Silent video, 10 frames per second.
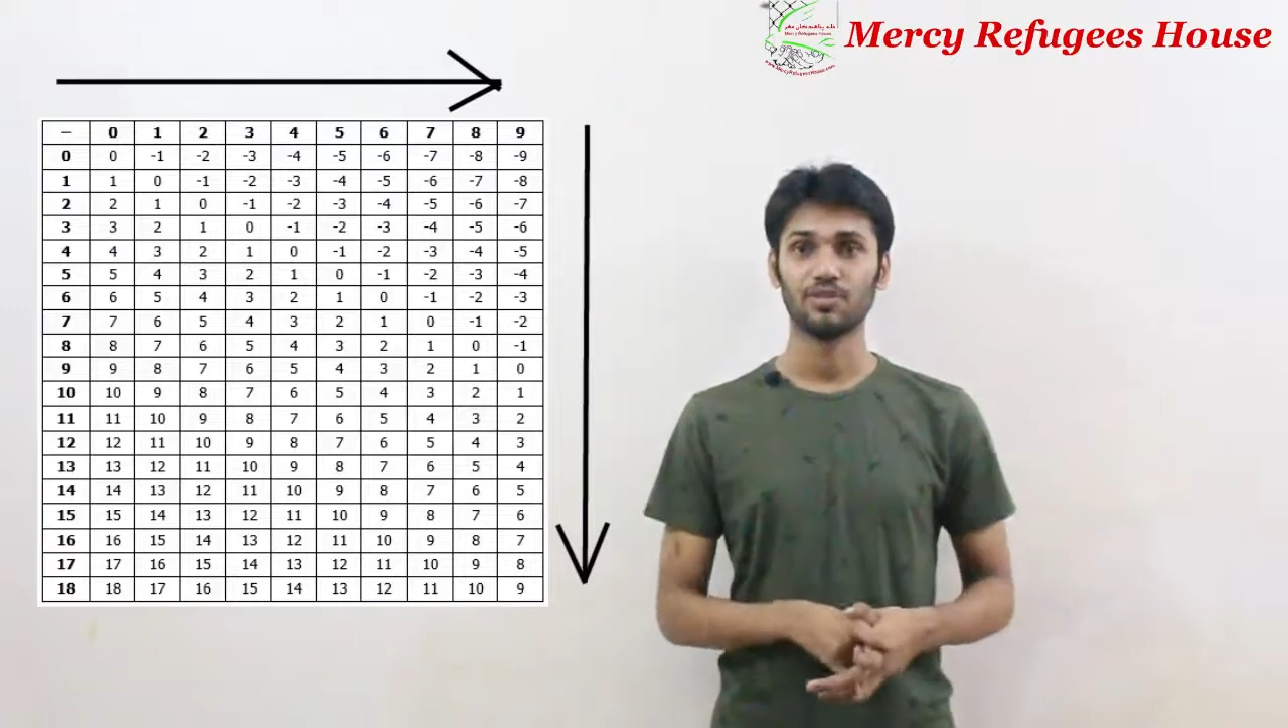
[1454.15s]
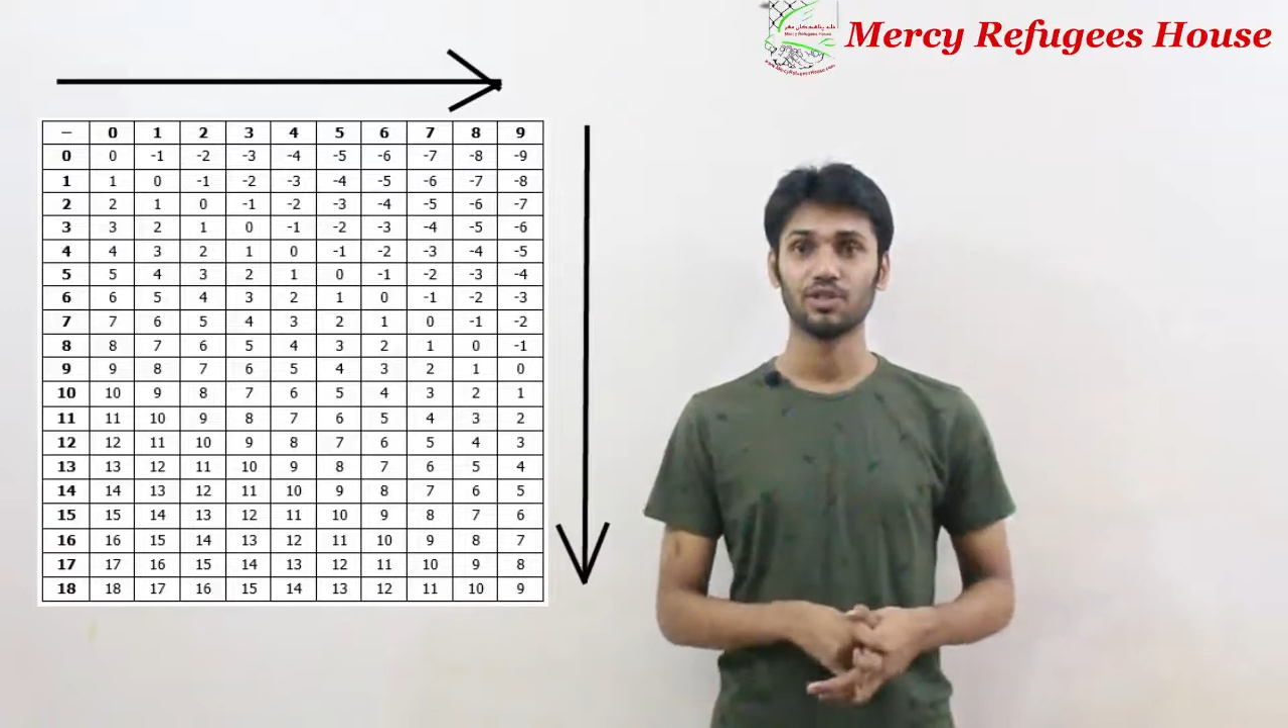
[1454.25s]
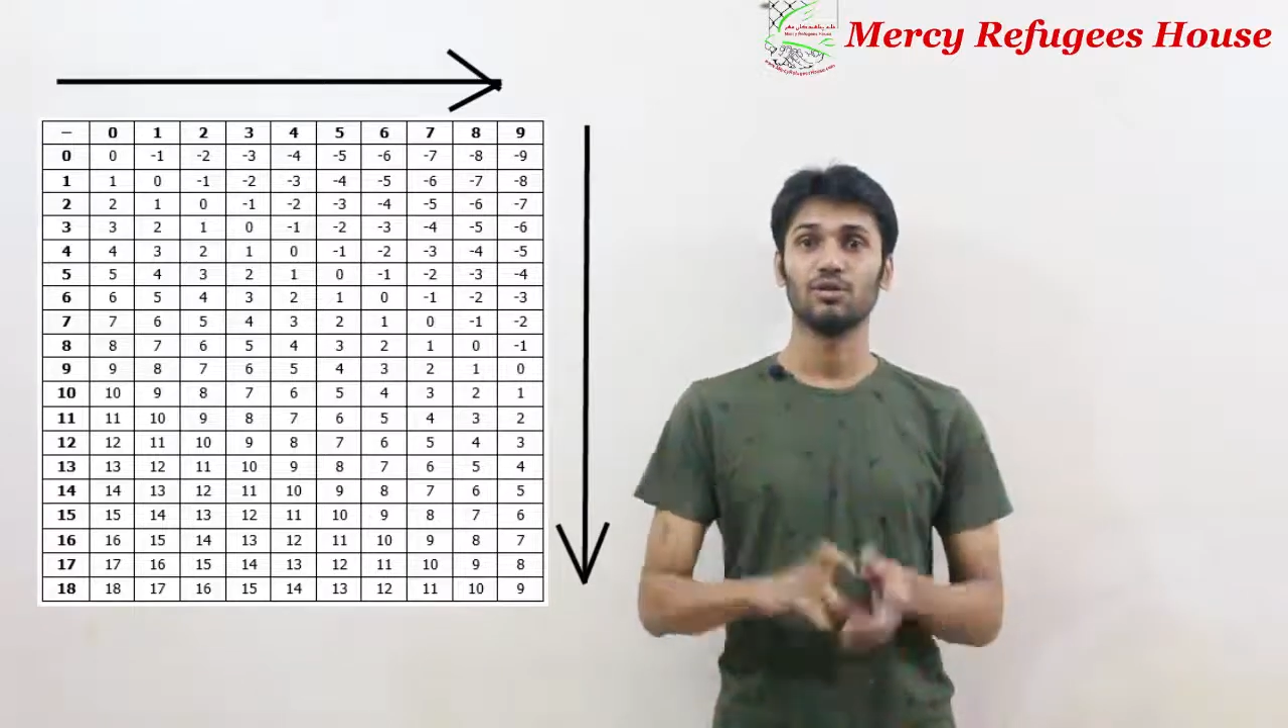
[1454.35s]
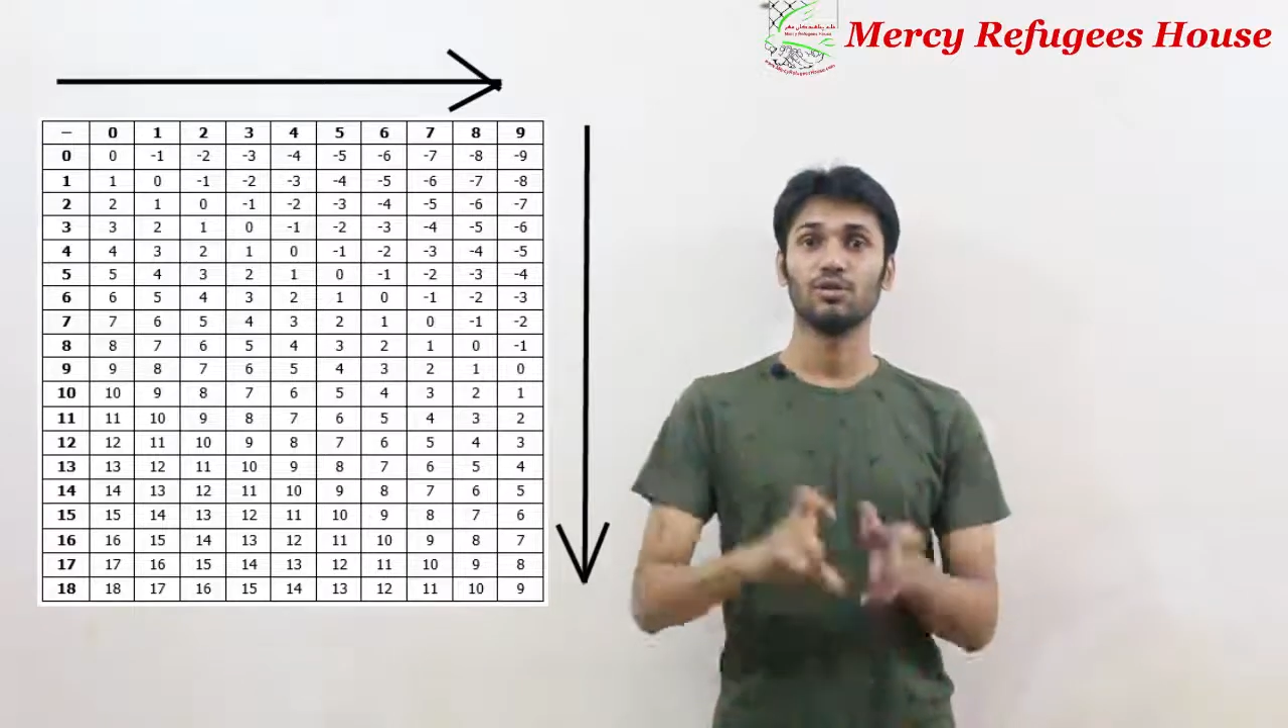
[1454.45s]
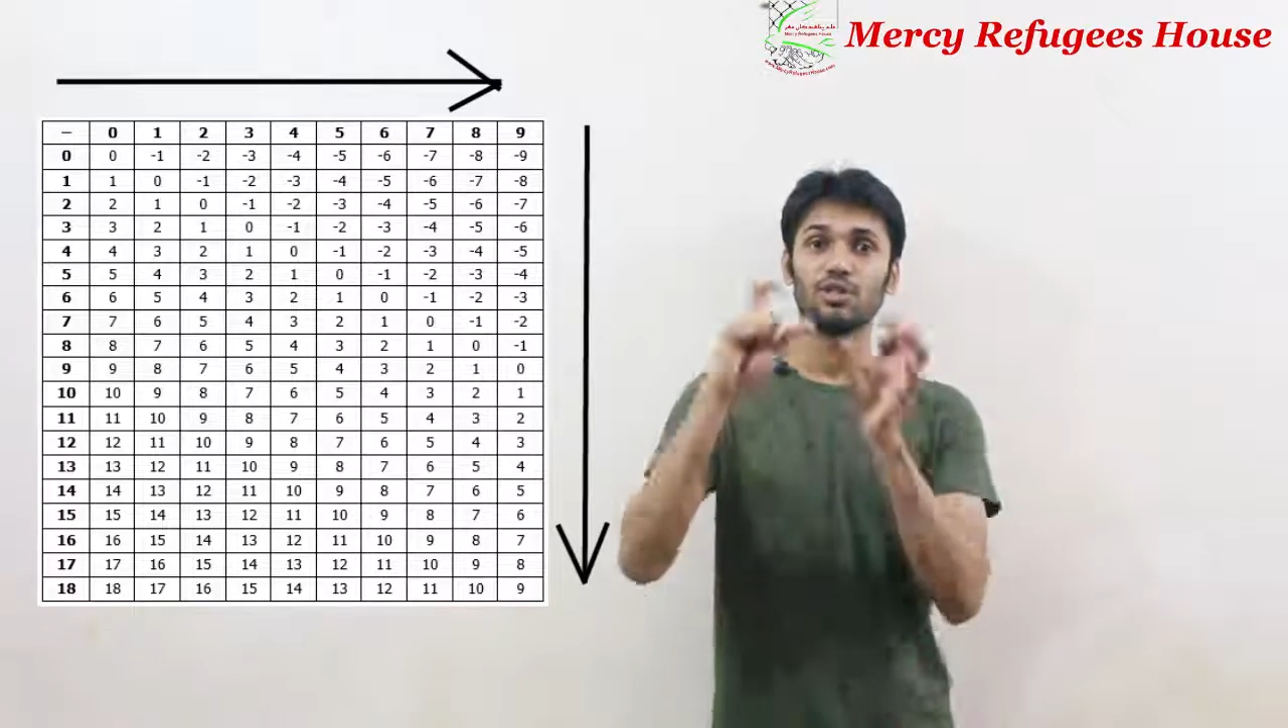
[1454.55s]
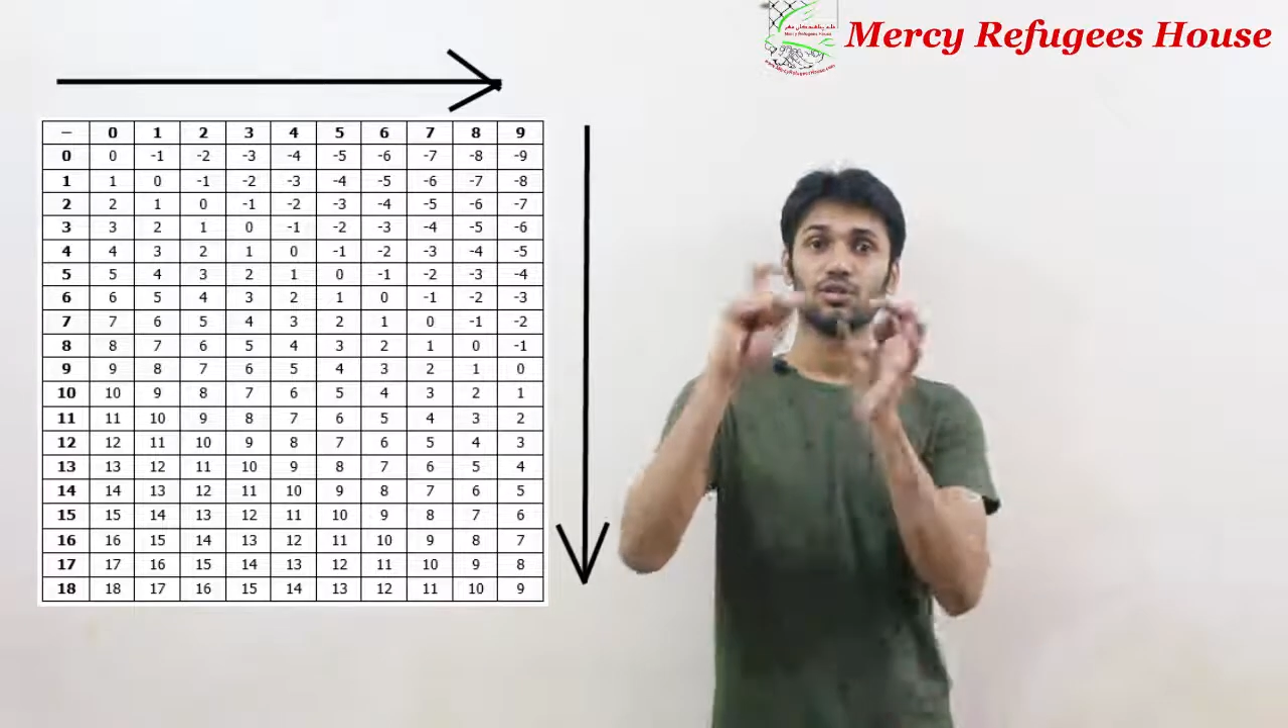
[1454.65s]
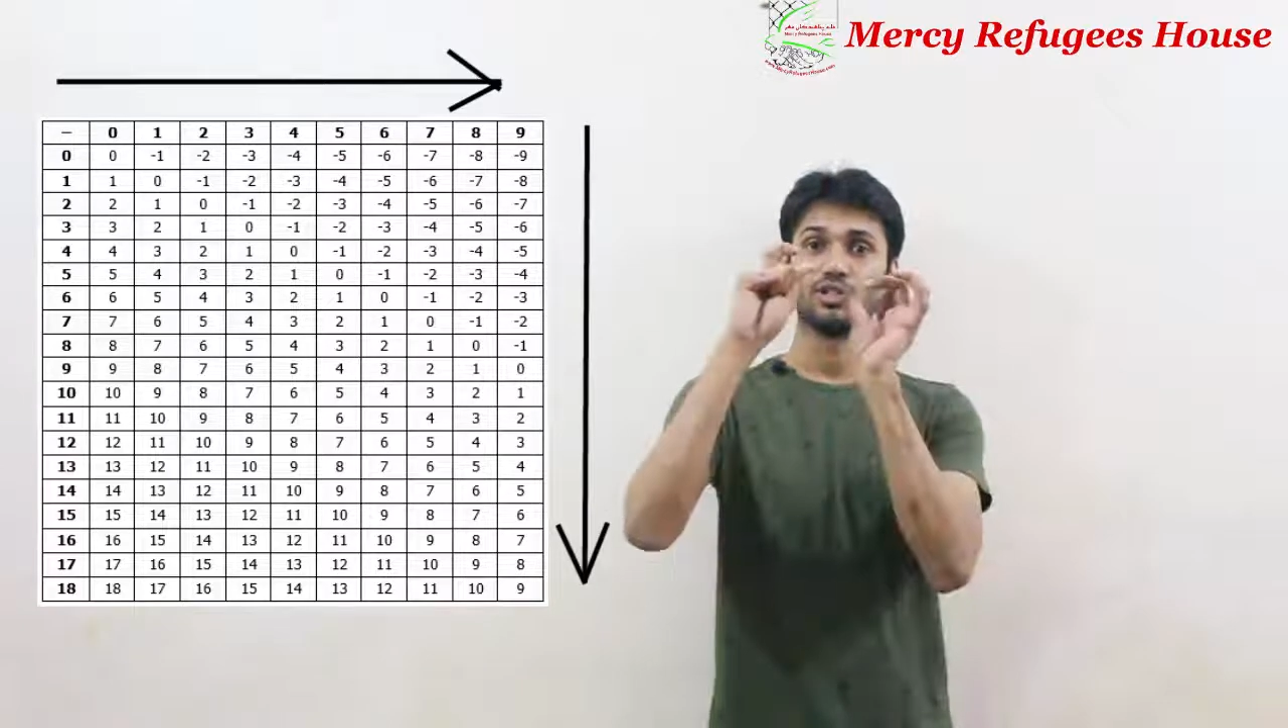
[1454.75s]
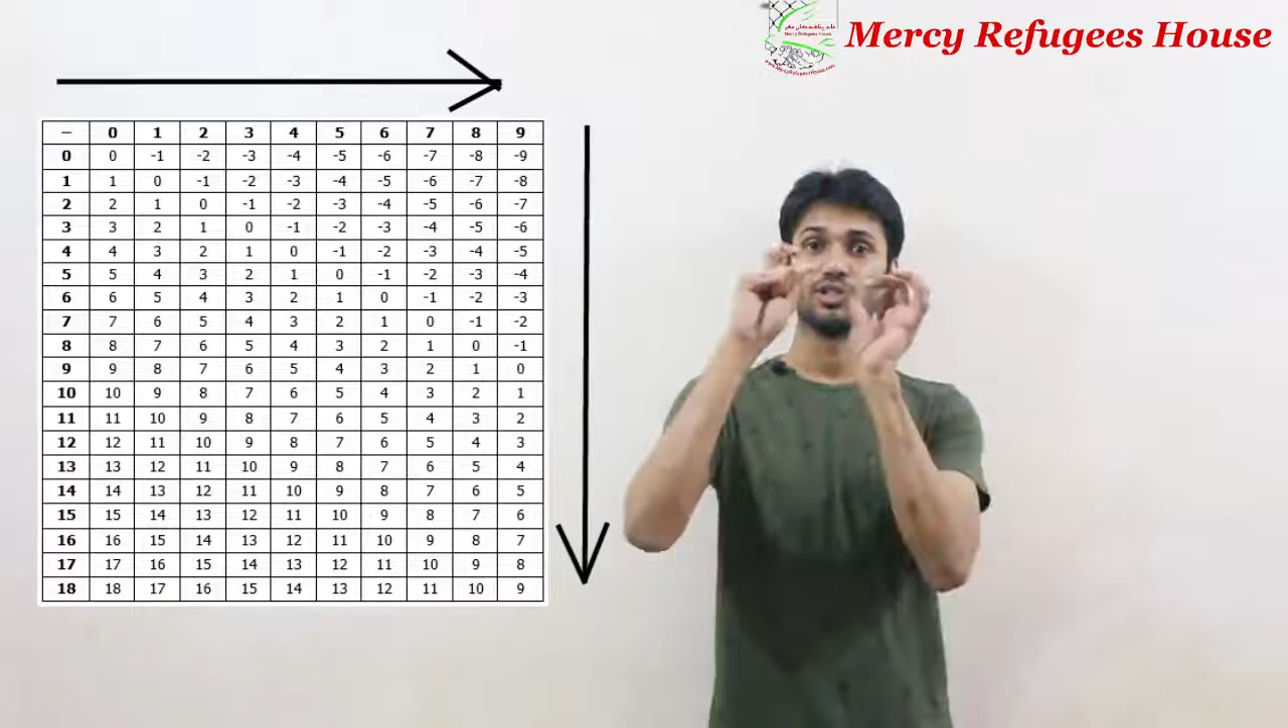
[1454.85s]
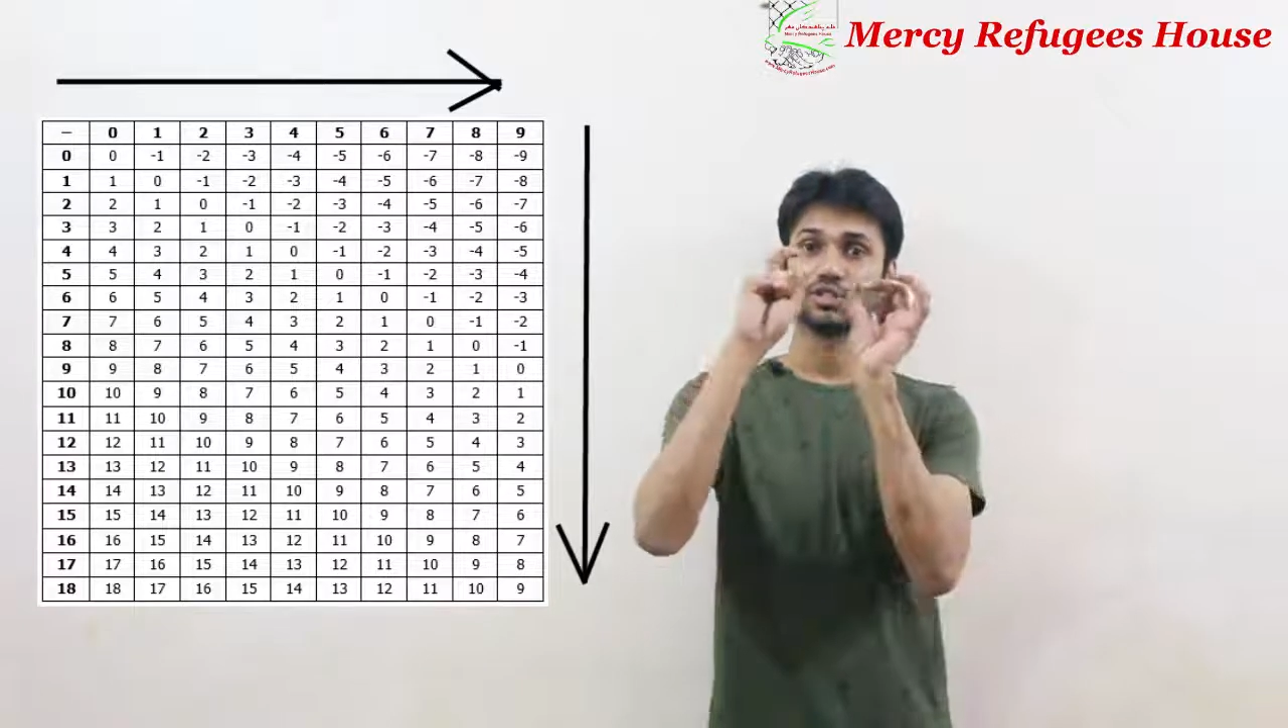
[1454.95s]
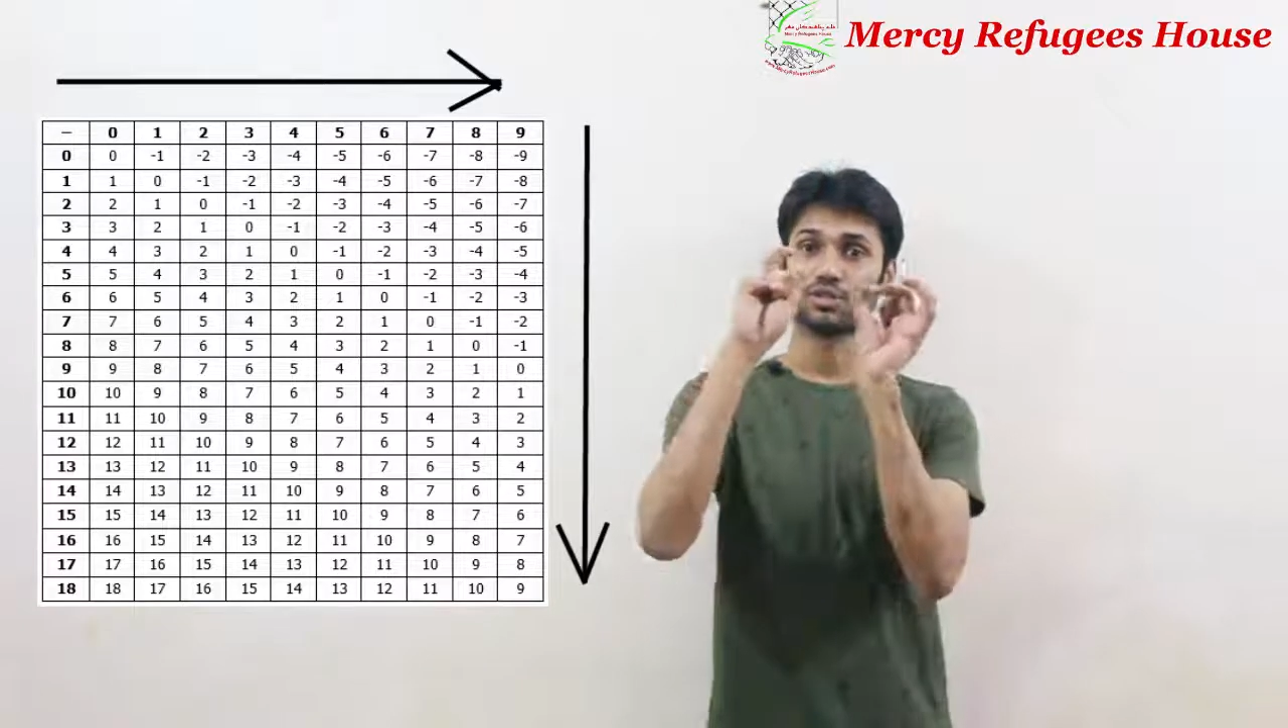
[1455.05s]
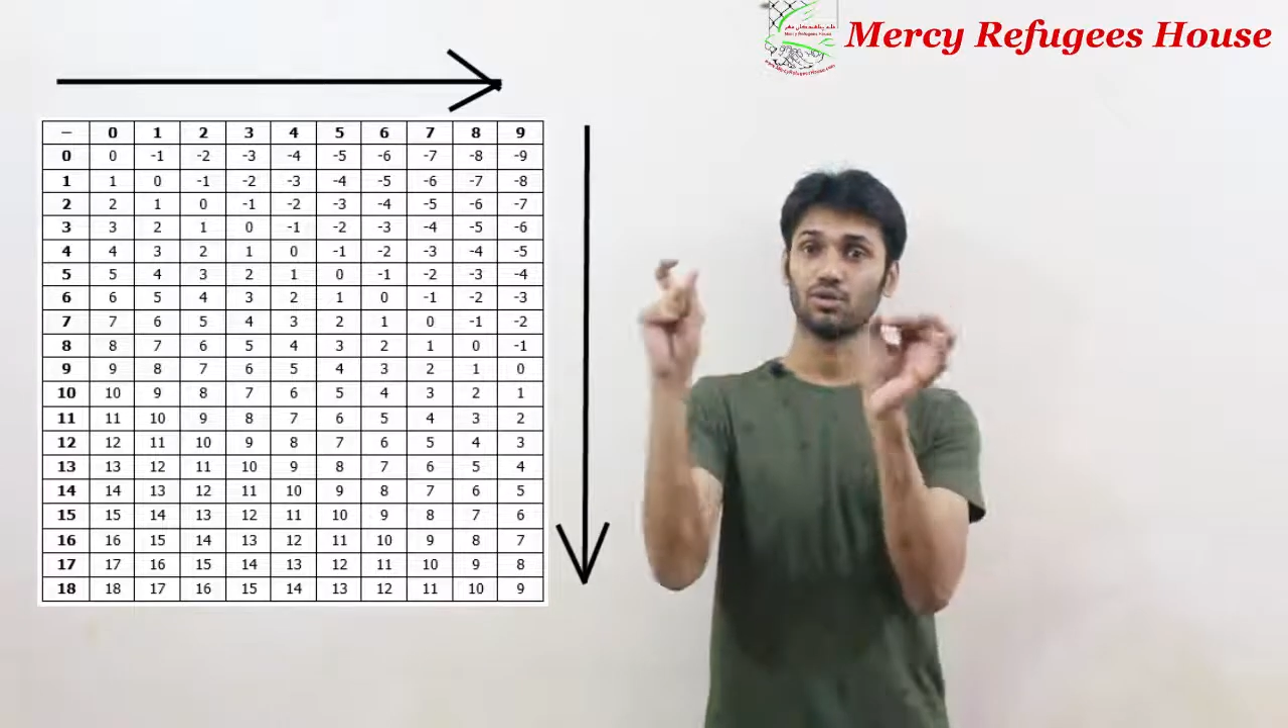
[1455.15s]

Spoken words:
So you just